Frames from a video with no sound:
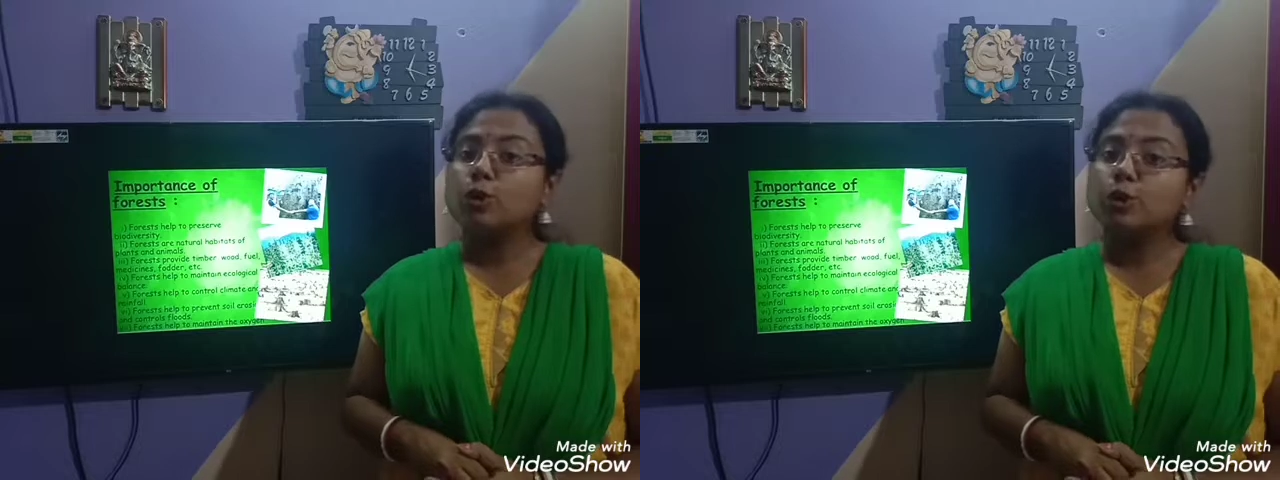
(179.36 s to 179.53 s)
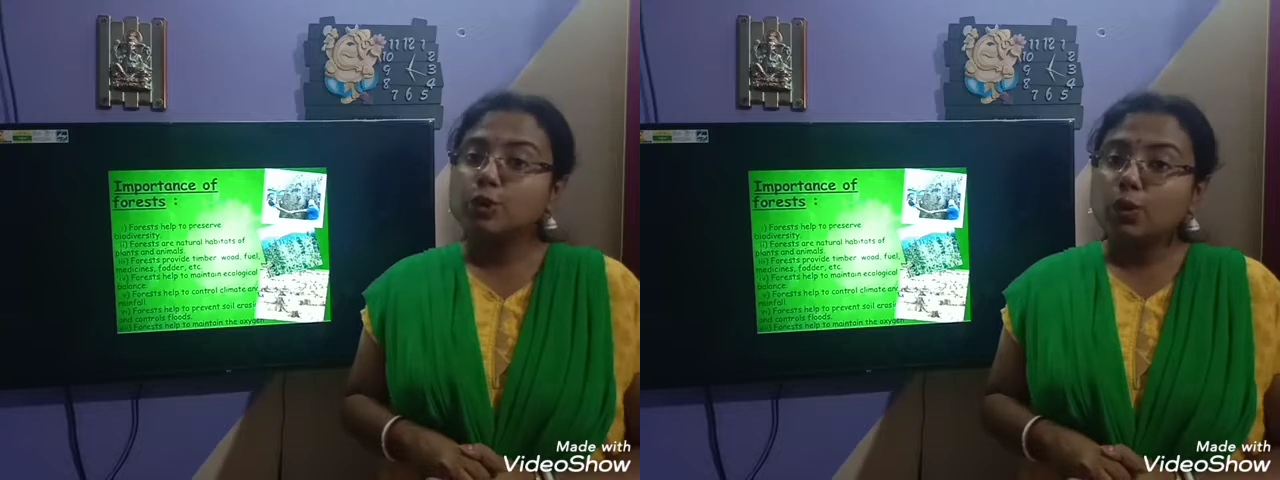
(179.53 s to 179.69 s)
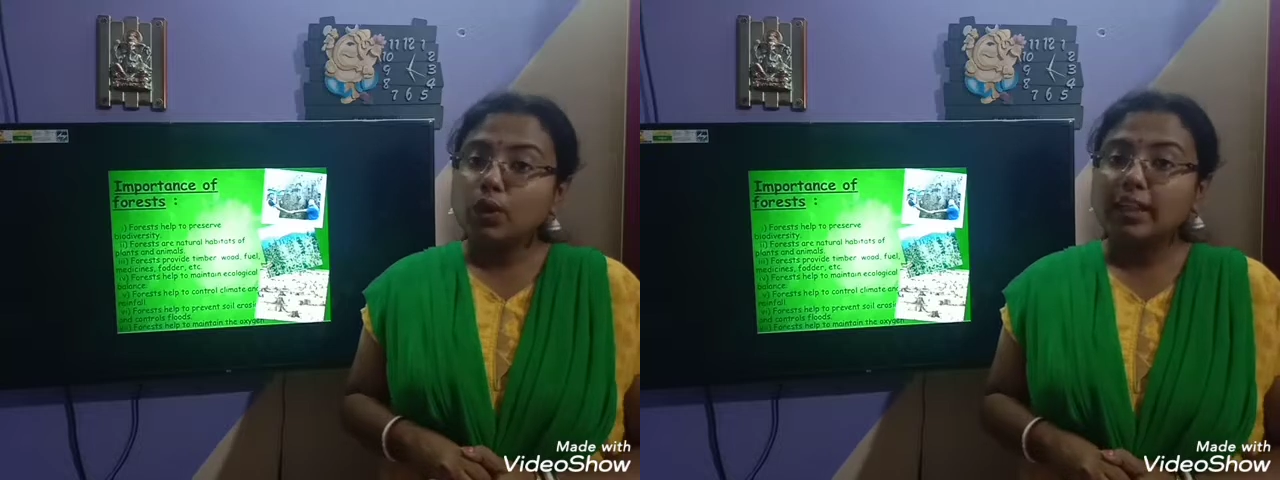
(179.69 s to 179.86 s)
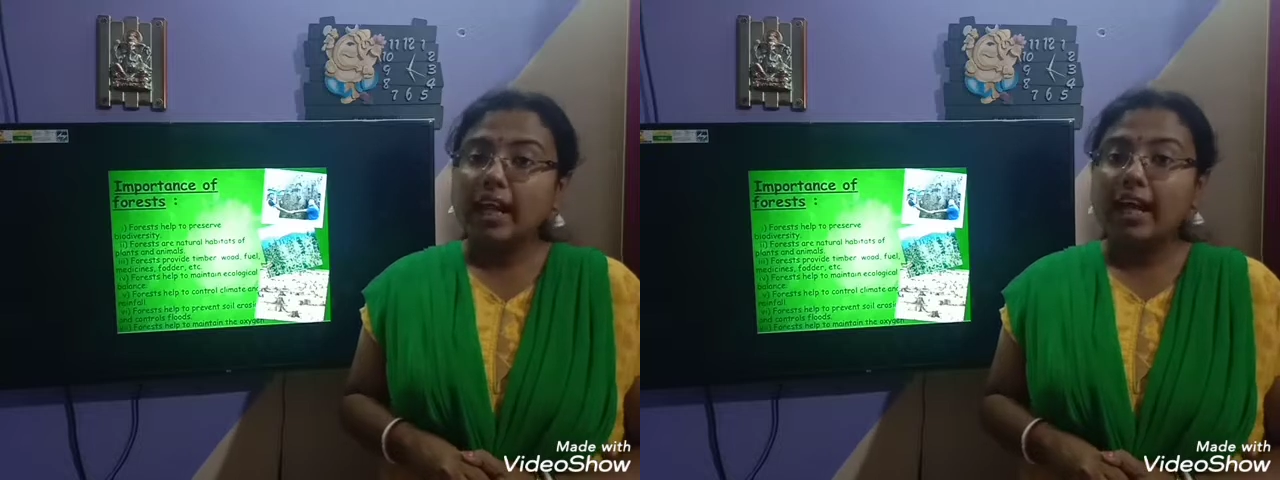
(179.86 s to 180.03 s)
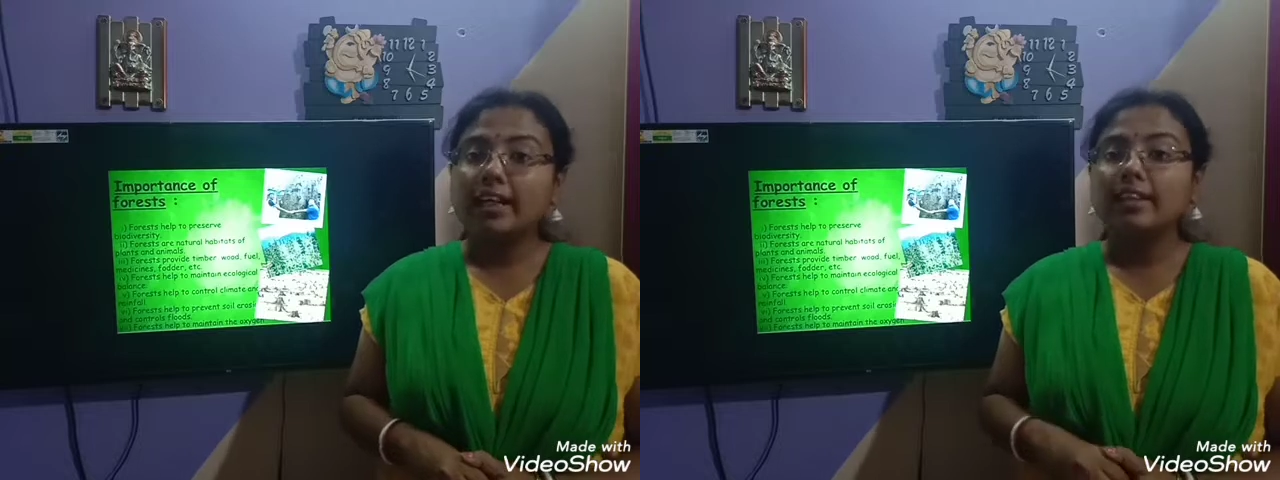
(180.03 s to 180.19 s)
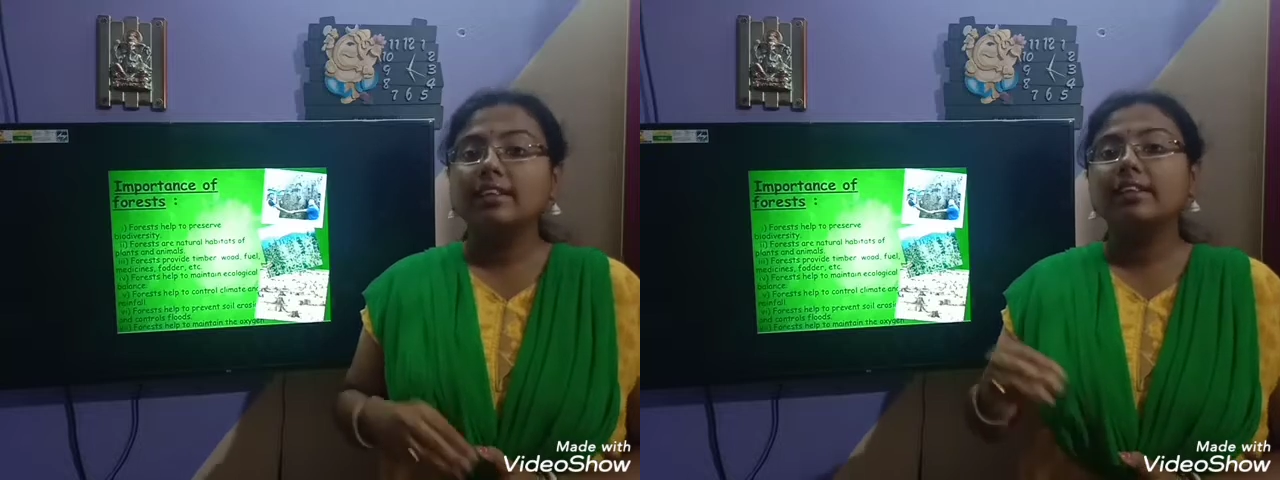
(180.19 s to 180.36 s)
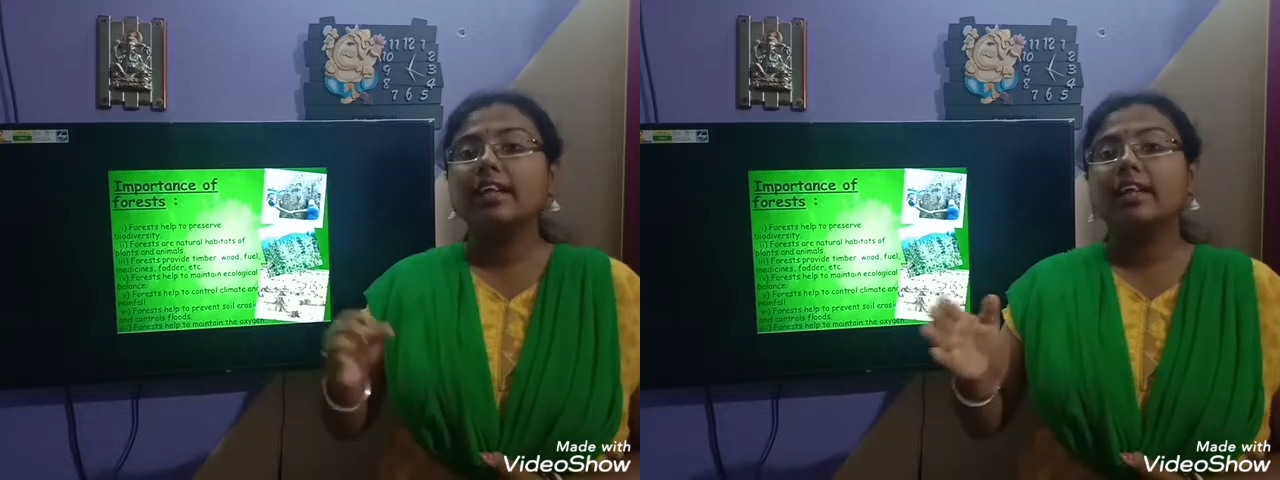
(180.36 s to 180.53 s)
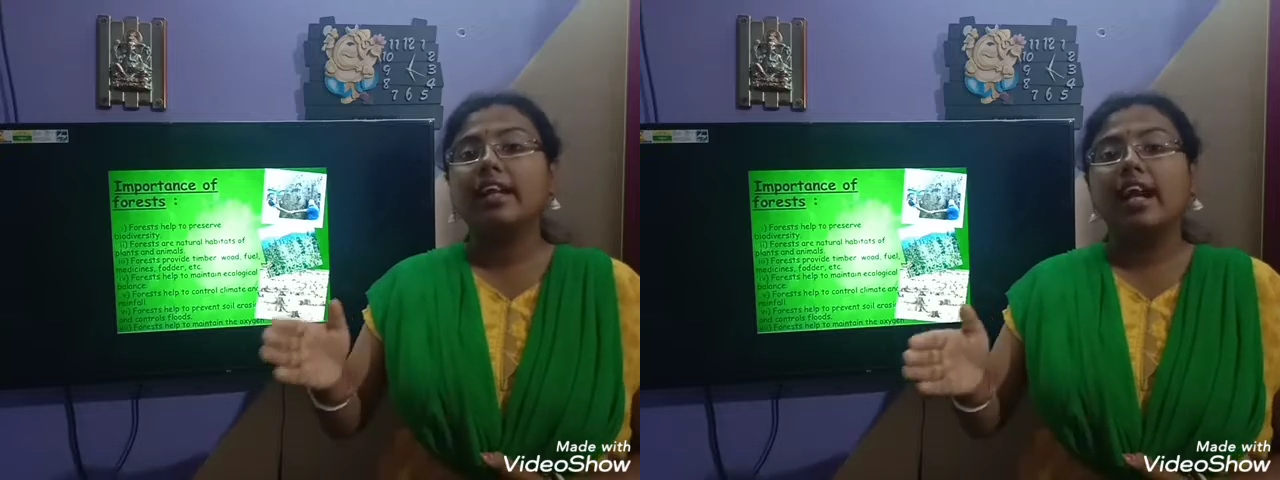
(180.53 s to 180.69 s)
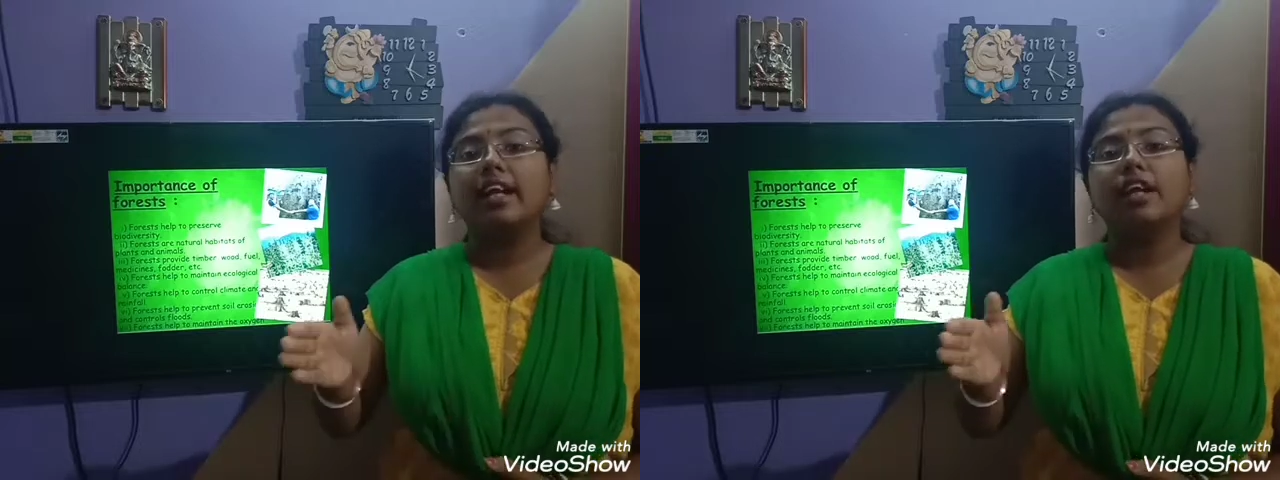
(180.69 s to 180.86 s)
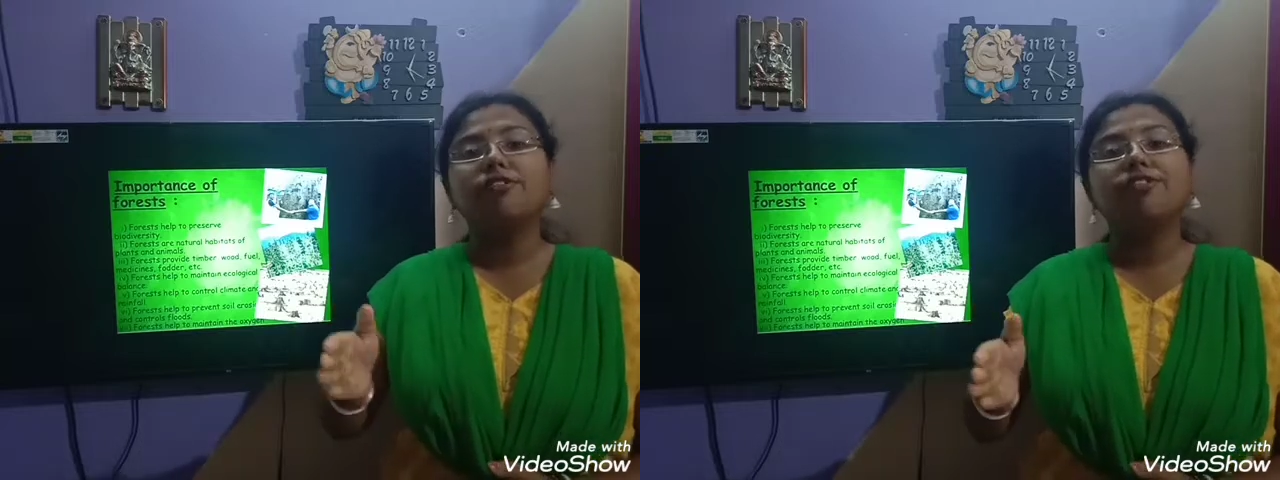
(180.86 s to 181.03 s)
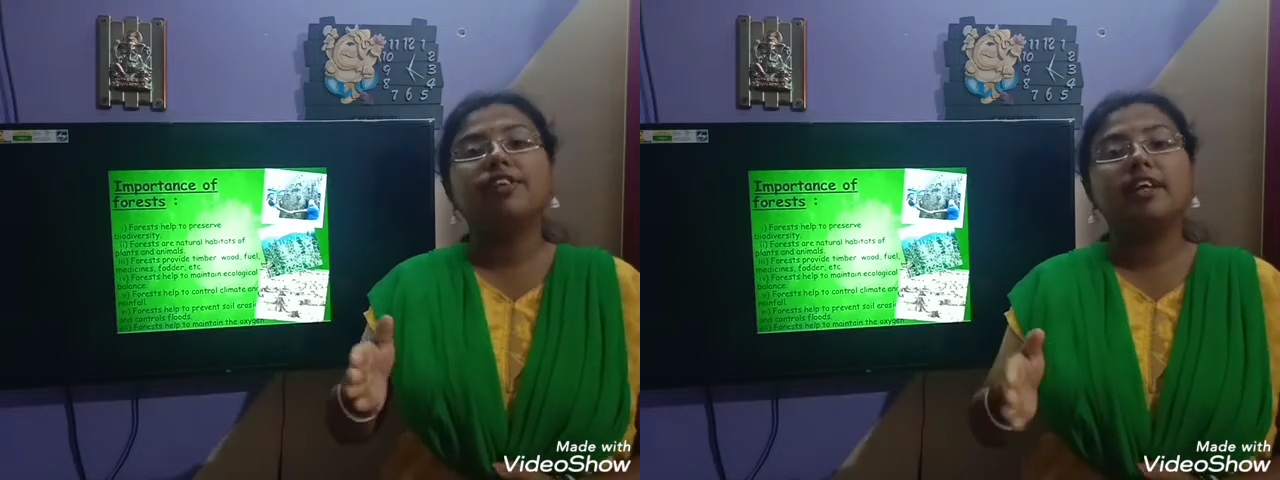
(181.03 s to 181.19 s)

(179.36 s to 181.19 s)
so that the runoff